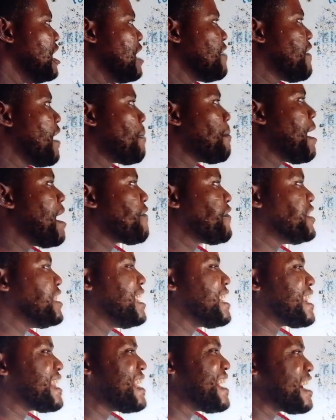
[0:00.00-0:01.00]
If I'm having
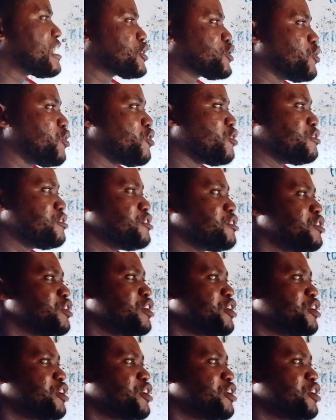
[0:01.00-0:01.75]
a reaction,